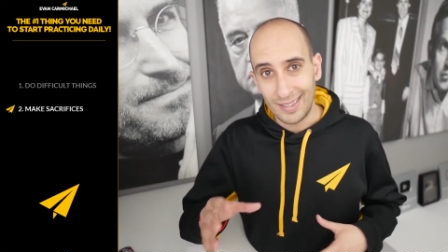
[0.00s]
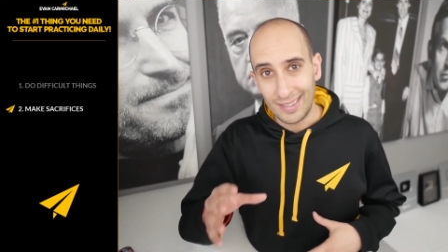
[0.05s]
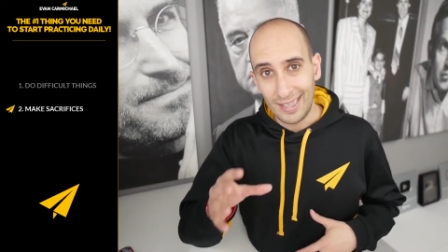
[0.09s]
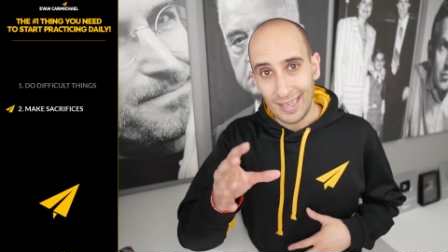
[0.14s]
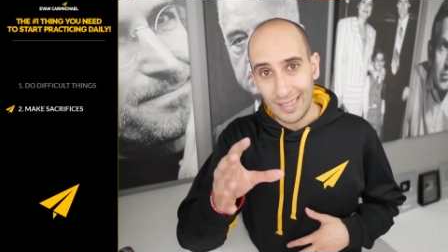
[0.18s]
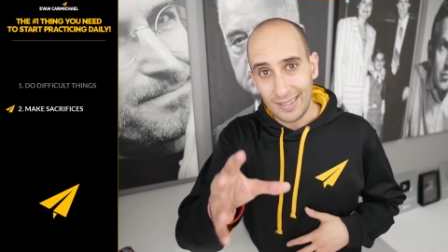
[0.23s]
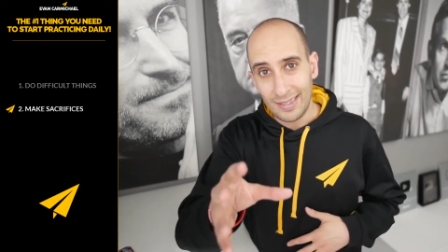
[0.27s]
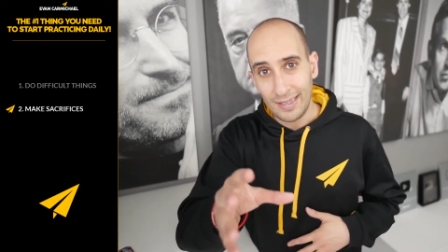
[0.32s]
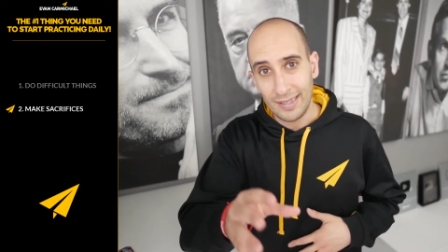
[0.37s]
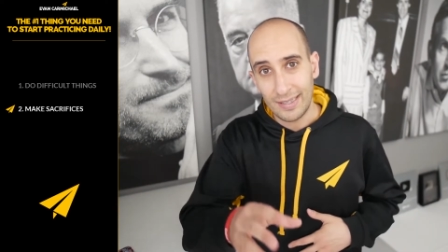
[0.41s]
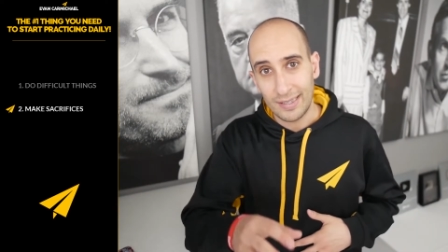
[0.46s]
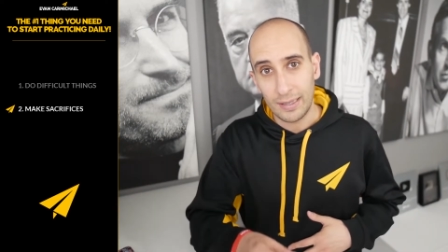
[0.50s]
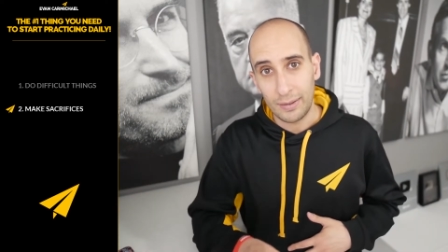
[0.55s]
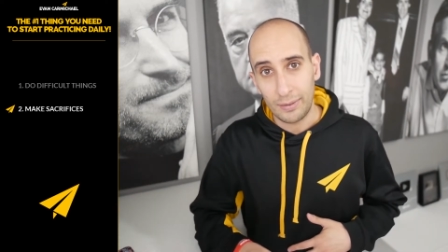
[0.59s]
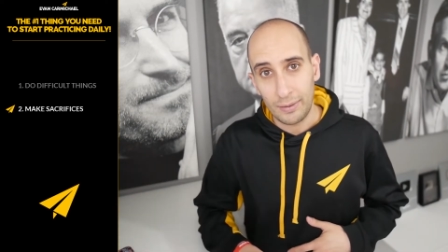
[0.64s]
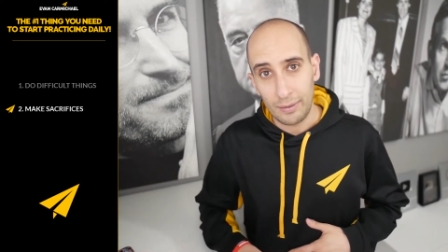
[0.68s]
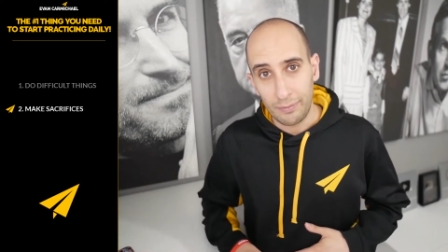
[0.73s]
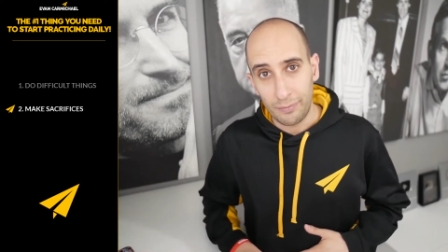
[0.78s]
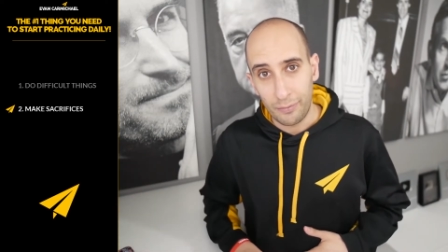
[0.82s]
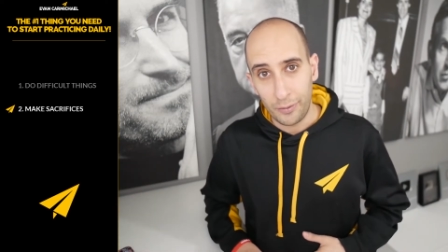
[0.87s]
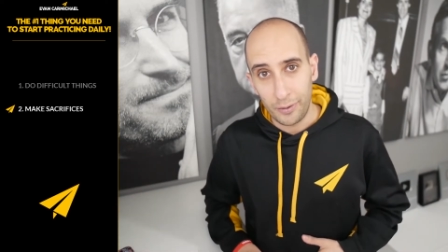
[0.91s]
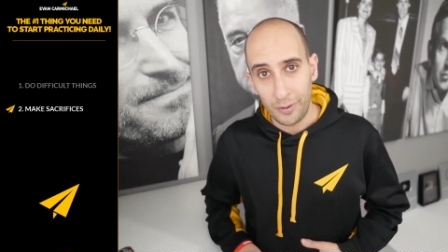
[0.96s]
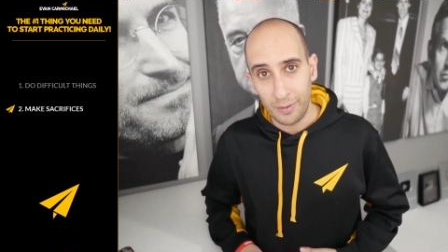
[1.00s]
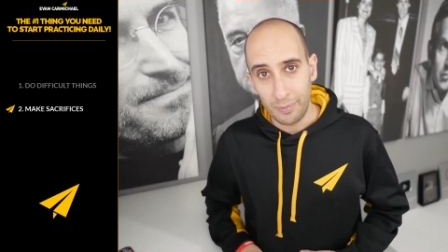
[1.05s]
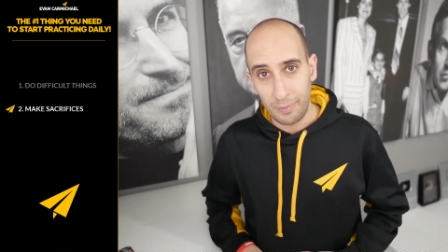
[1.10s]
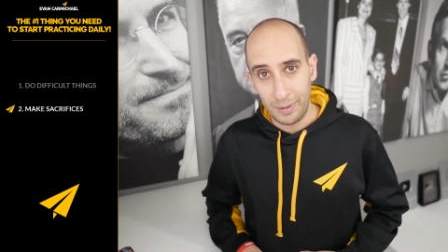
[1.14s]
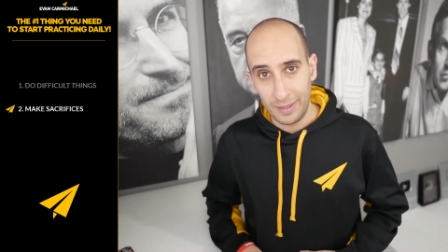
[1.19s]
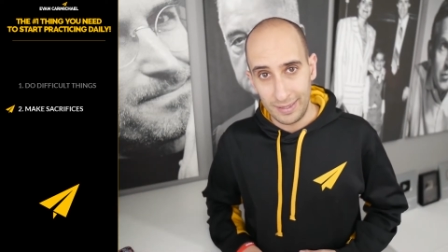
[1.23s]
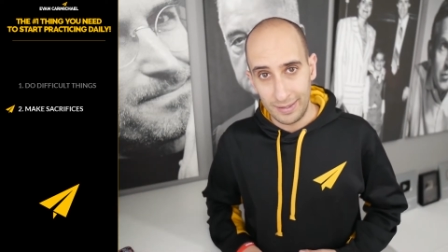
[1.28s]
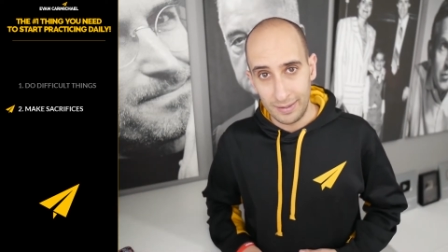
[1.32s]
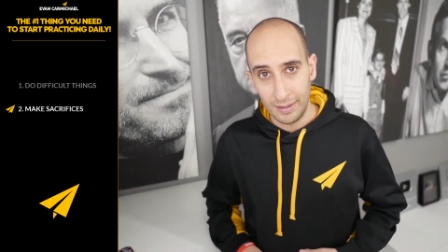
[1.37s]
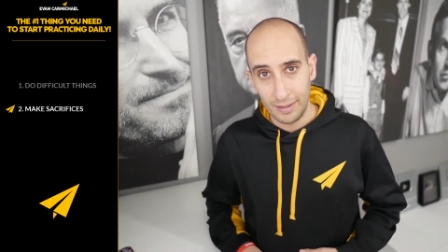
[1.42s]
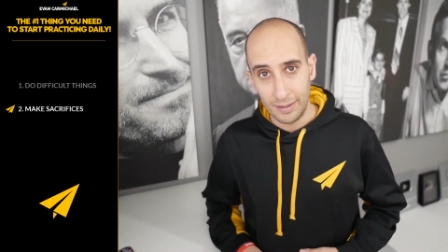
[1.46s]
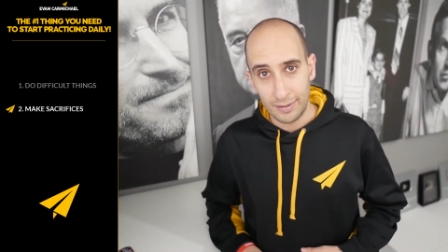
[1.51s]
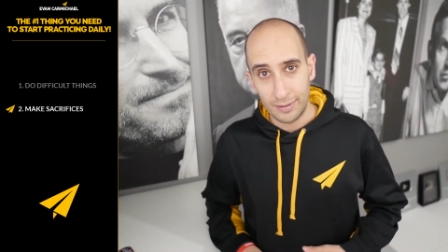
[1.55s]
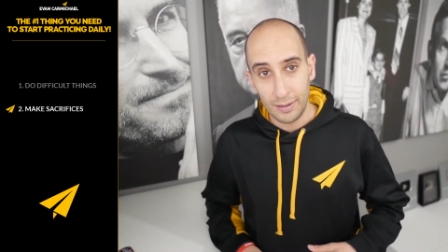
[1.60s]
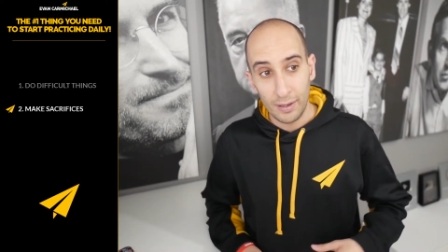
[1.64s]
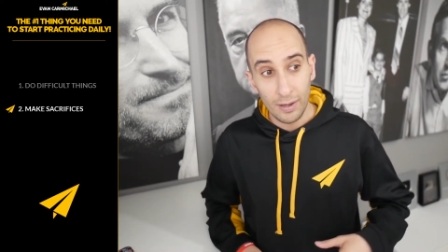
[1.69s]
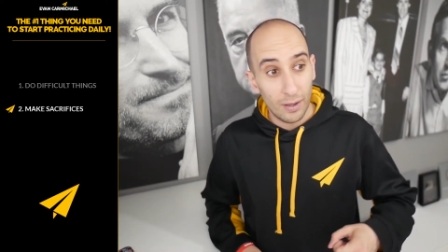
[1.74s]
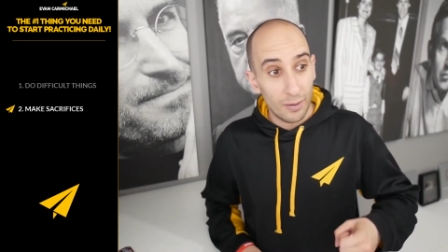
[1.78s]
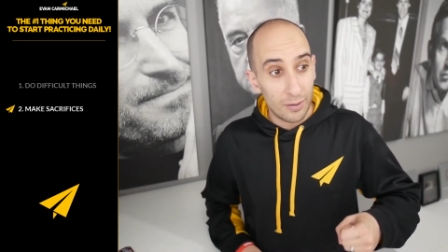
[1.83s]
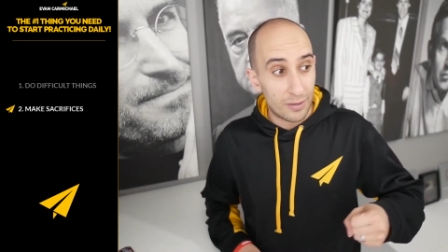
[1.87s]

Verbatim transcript: testing something for your business,